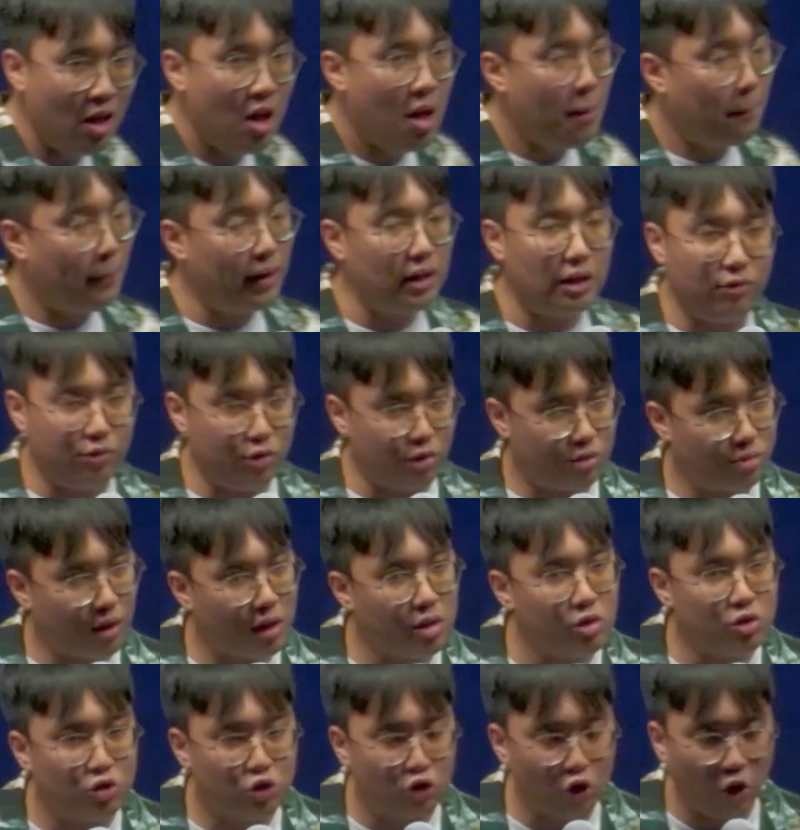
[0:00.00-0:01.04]
But if you try
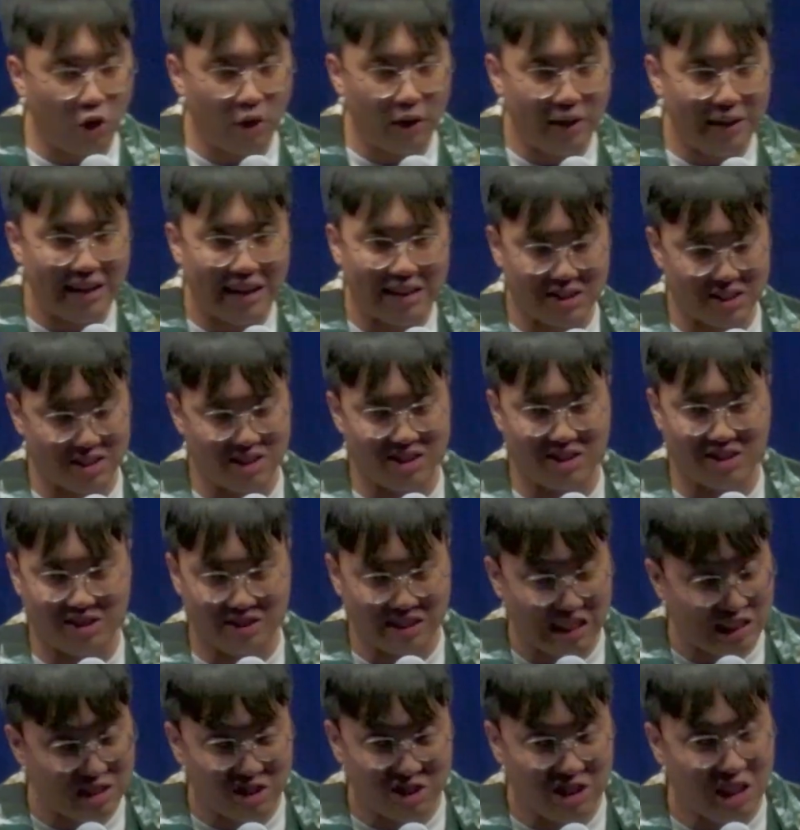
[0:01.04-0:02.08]
to join as a
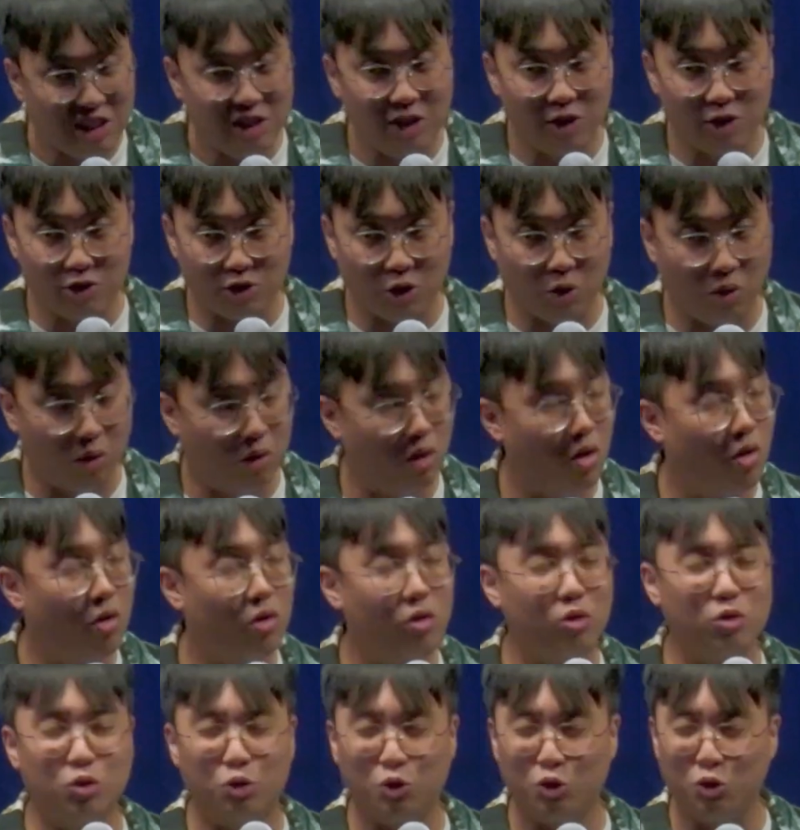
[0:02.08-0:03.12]
16 years
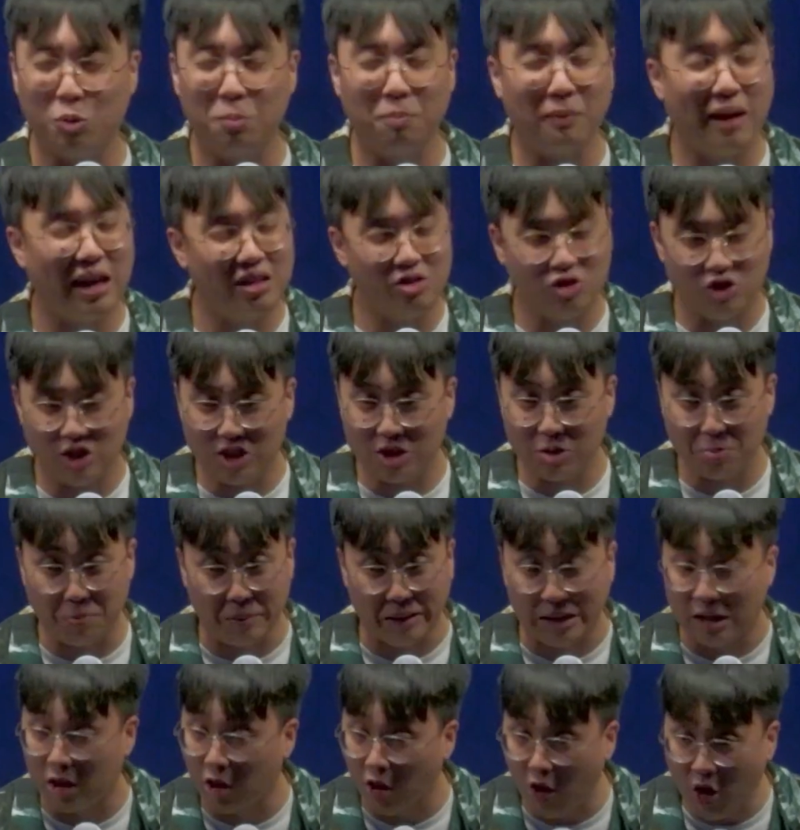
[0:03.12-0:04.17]
old, you might just be
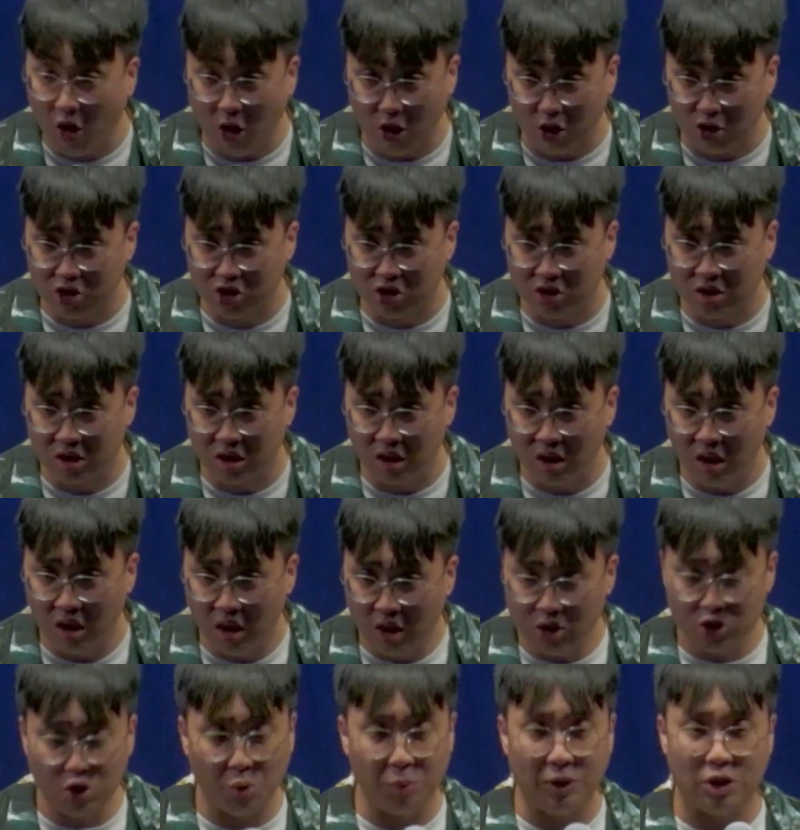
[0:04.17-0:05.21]
lost.
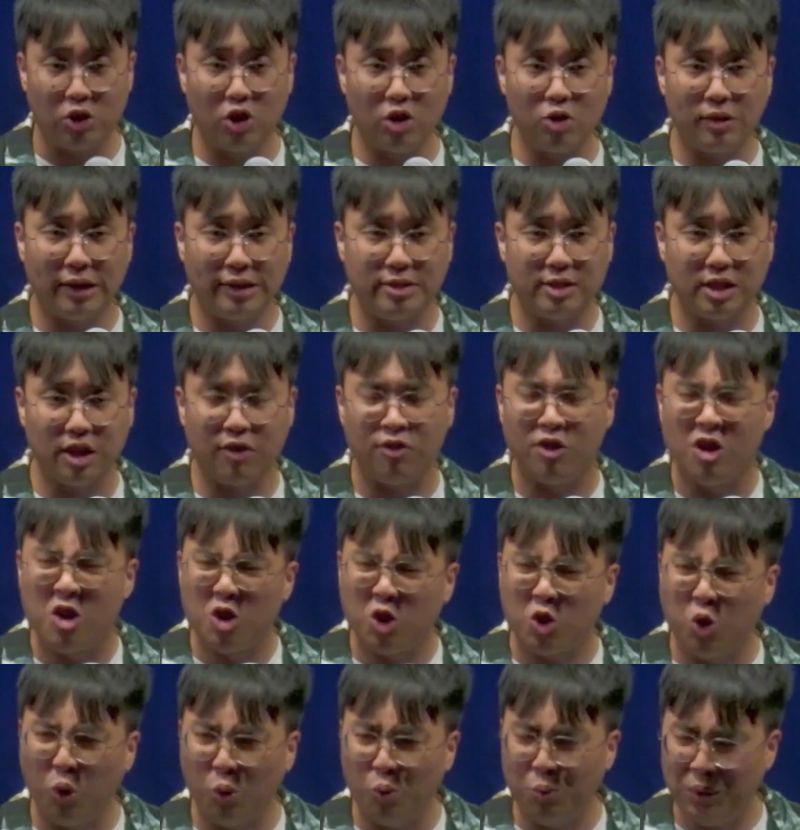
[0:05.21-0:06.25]
So we thought to ourselves,
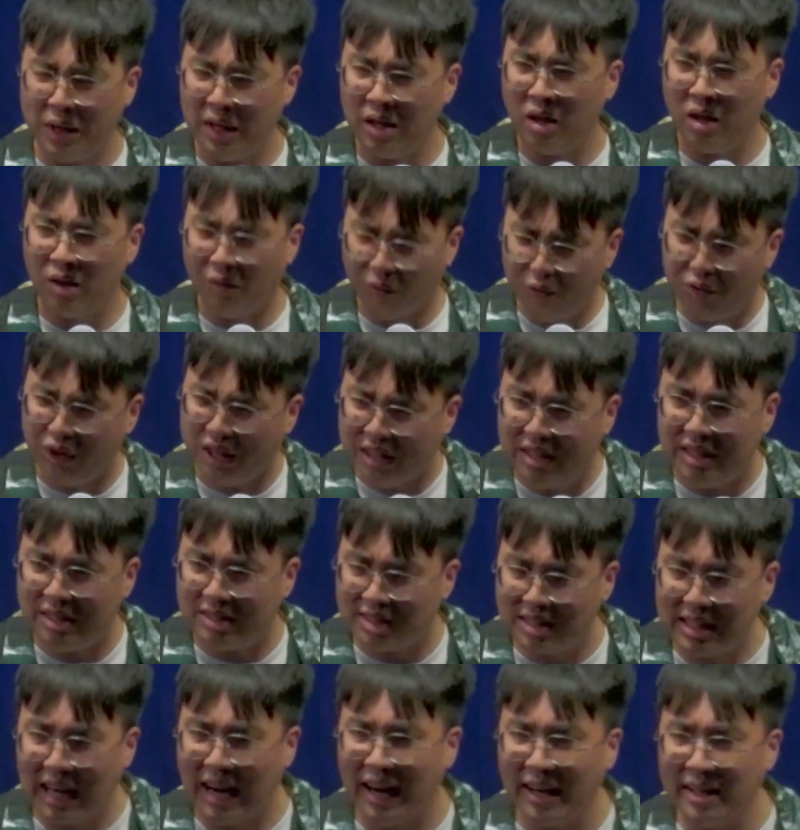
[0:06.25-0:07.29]
could we
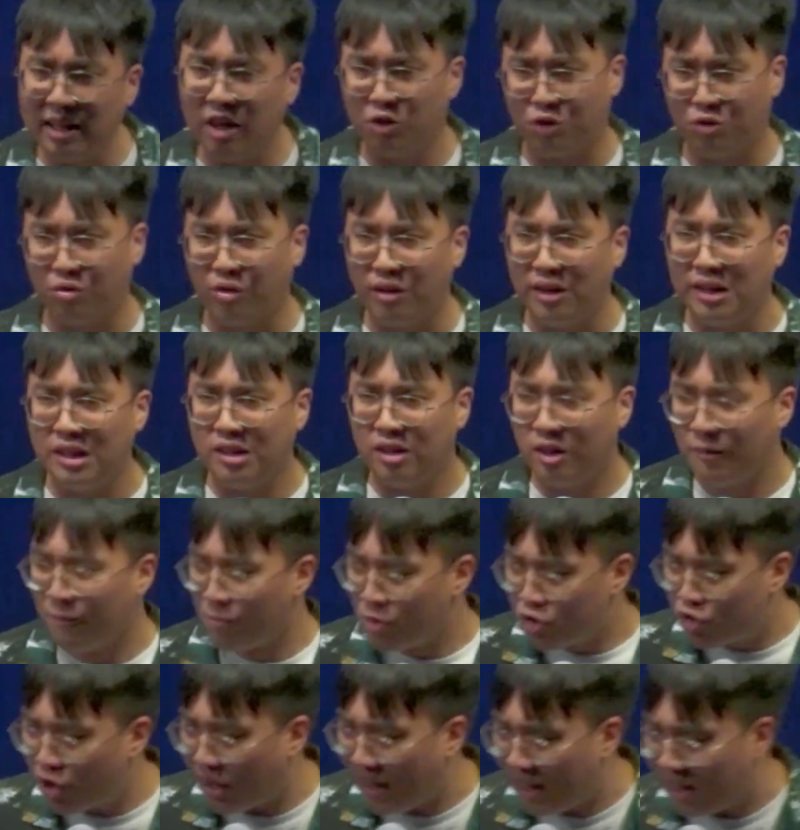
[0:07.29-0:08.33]
redesign our training
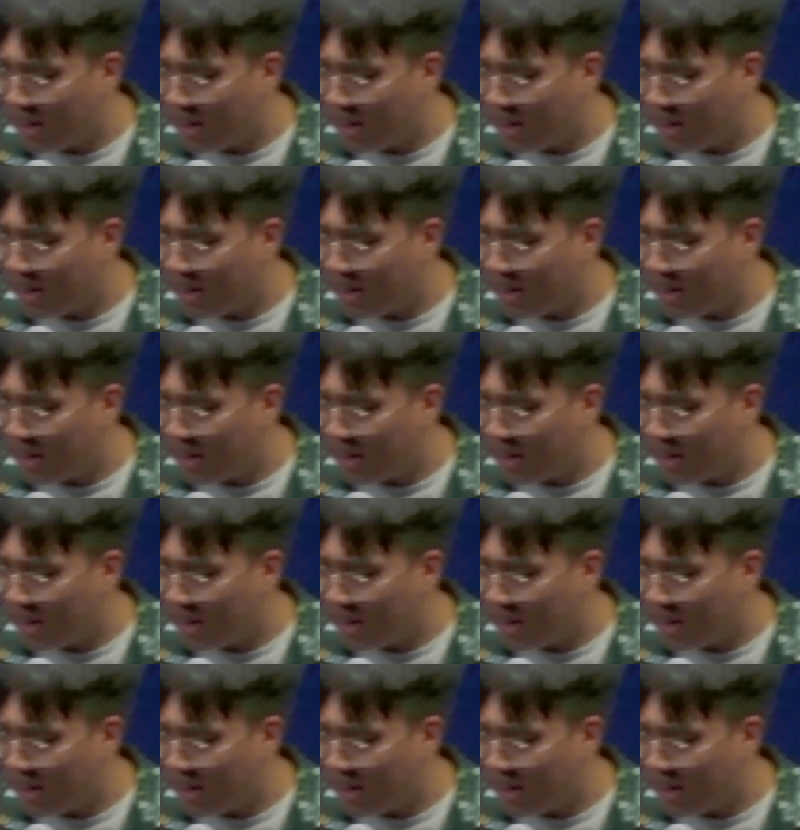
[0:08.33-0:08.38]
so that the